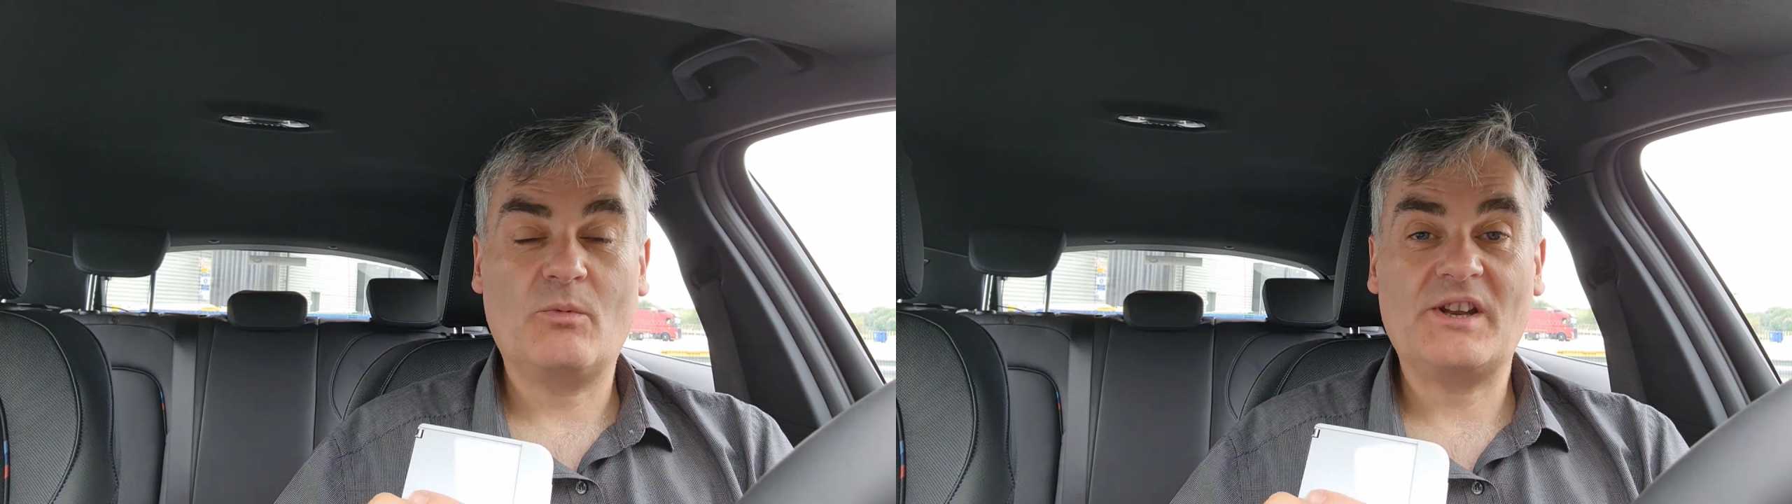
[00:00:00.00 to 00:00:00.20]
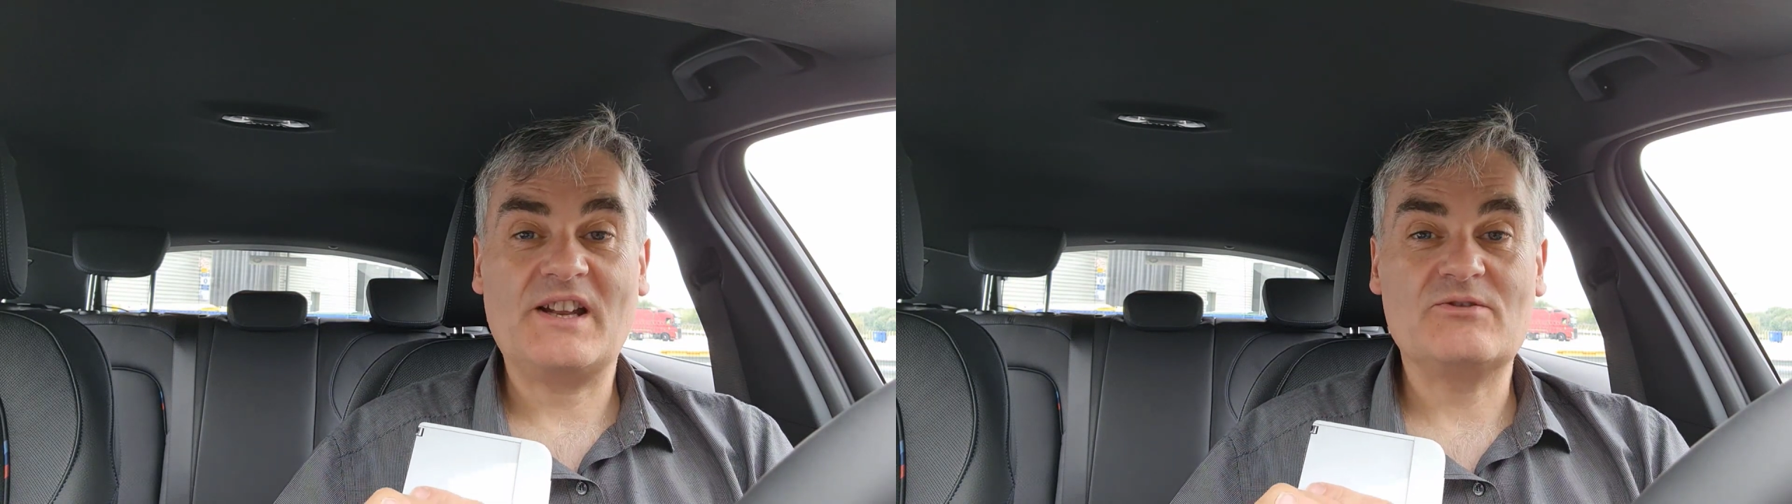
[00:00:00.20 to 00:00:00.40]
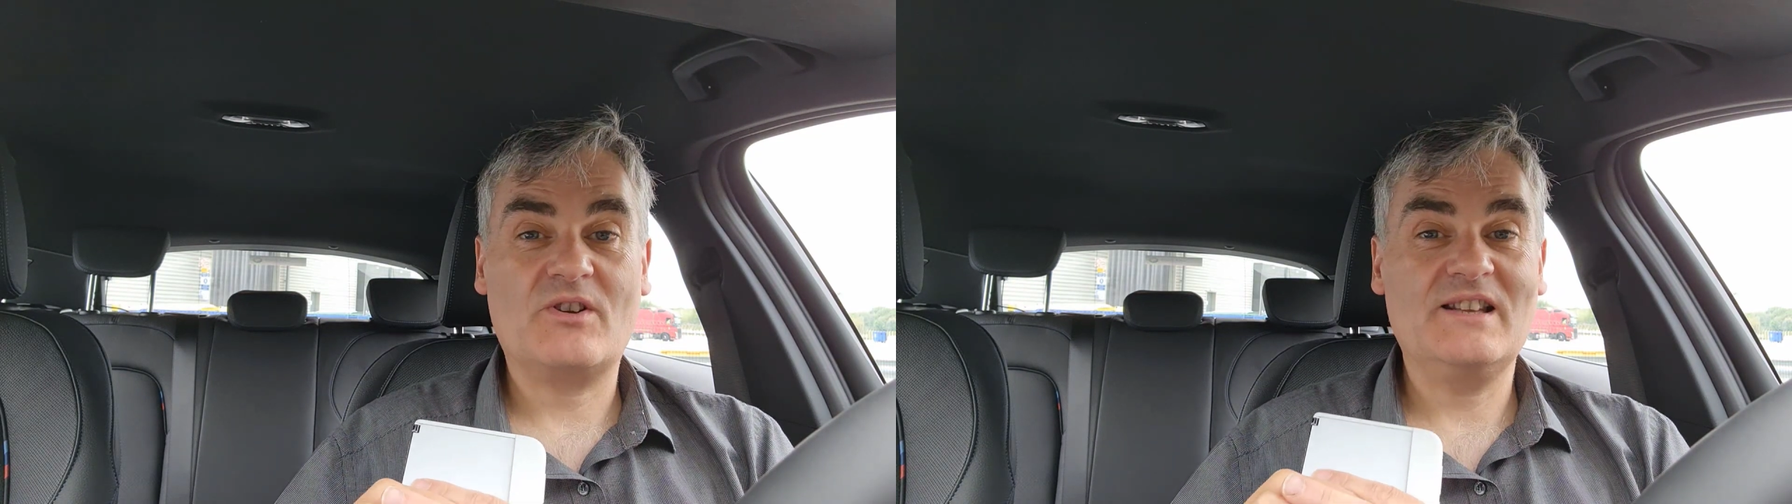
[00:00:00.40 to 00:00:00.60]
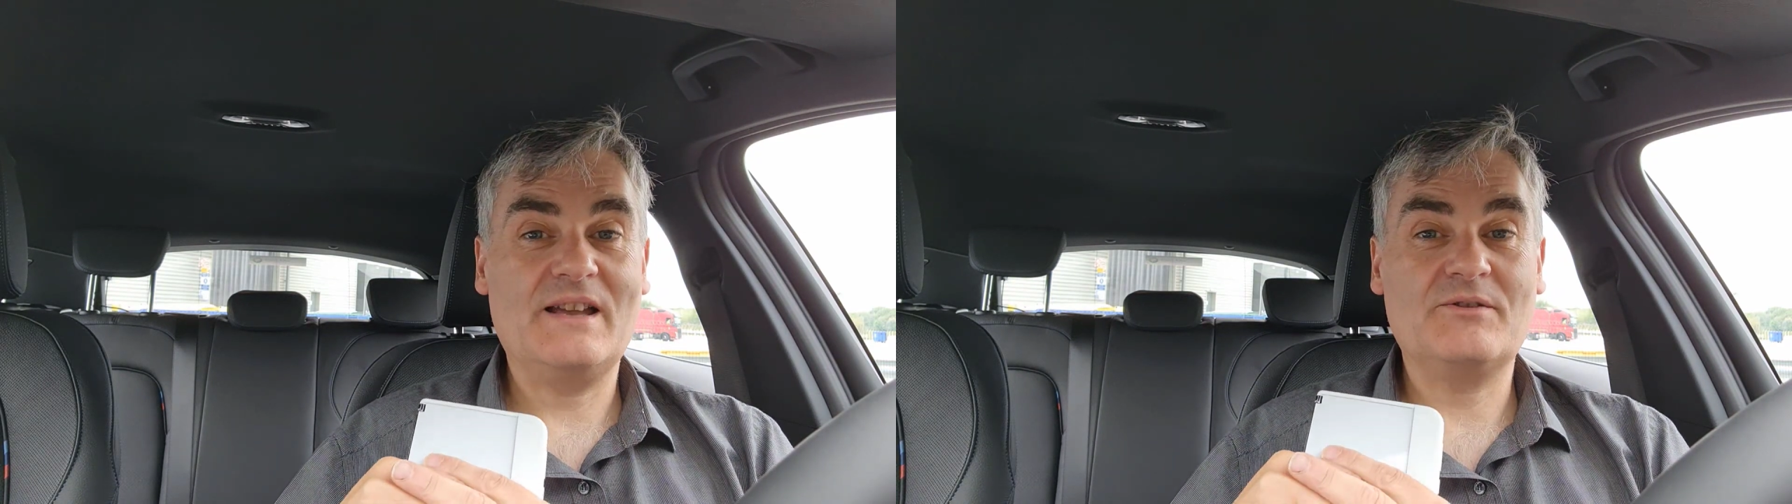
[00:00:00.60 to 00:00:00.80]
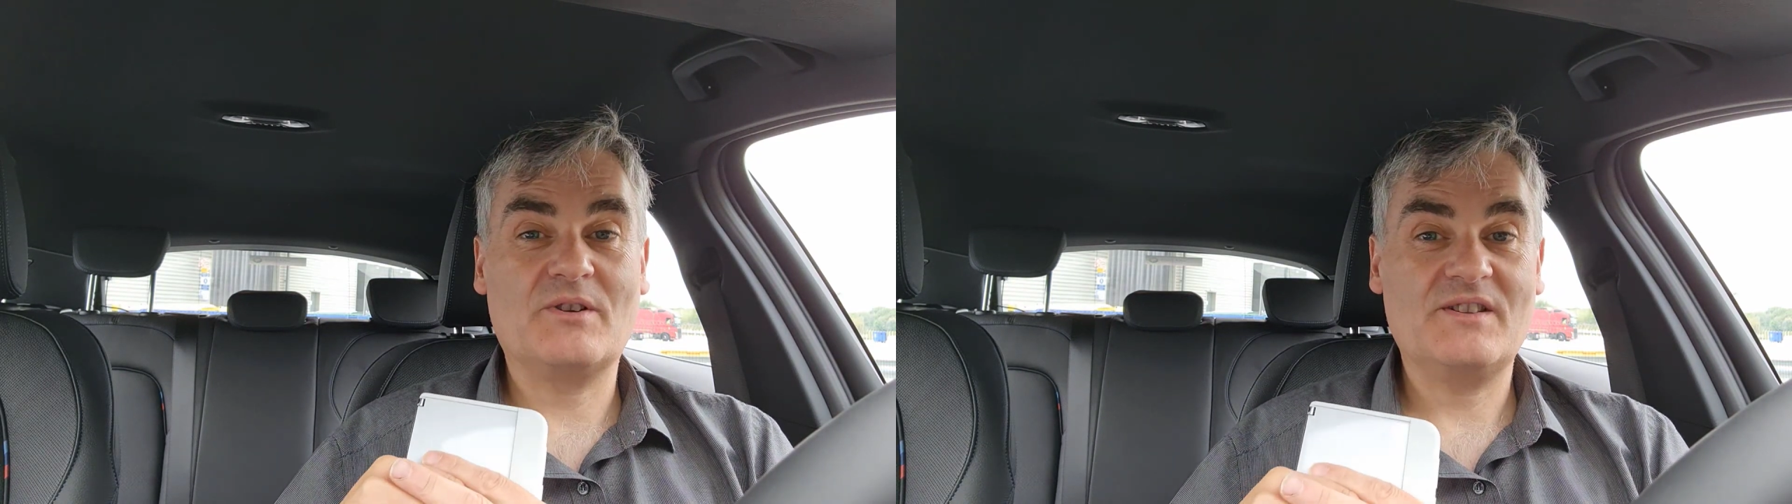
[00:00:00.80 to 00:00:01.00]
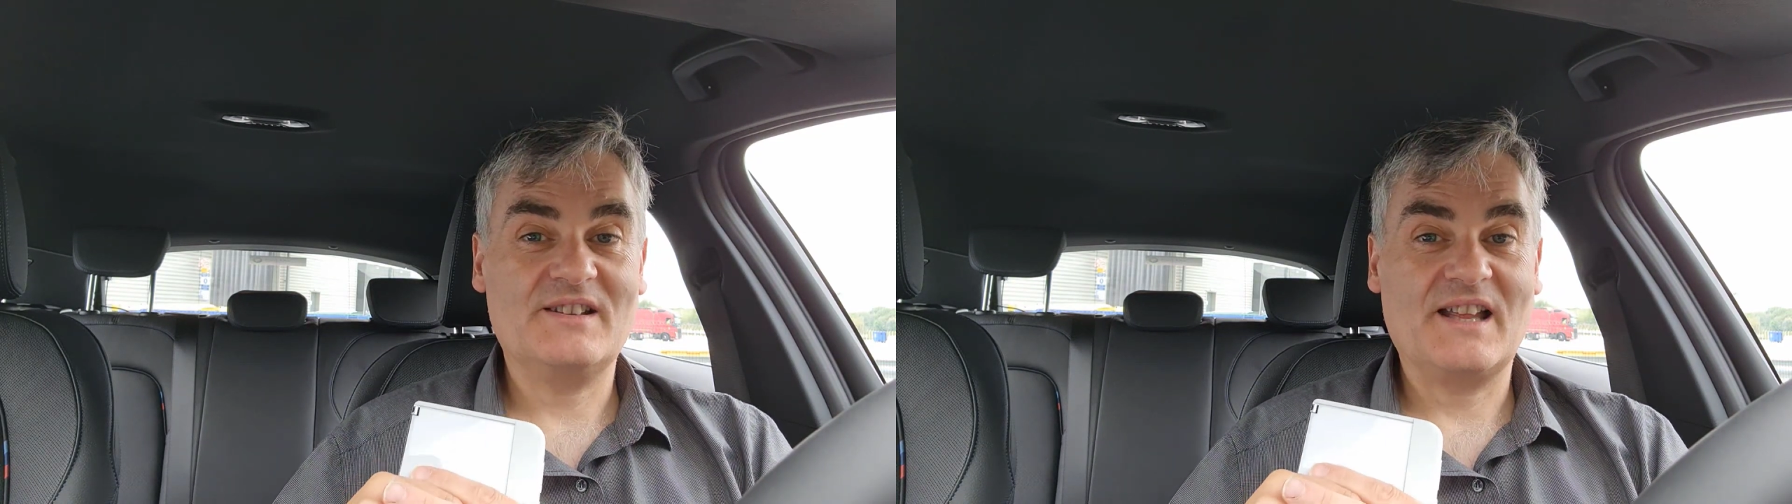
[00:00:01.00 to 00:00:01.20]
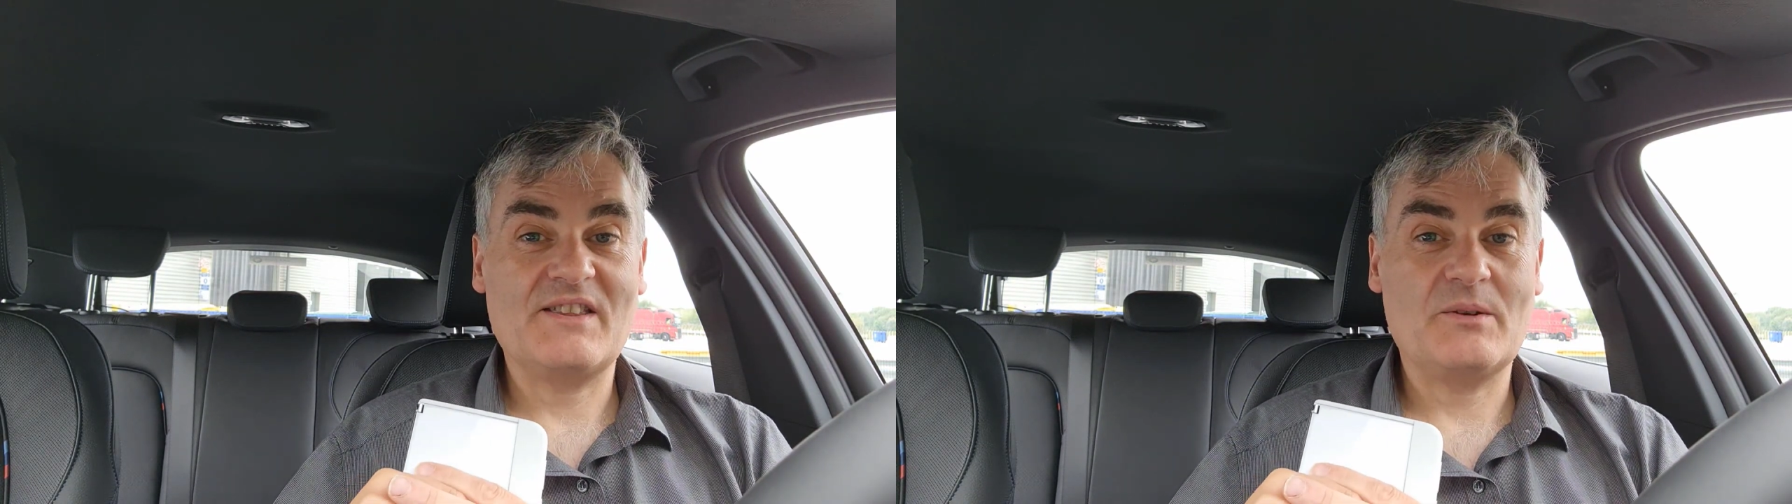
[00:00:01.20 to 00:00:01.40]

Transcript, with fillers: when Android 11 or anything like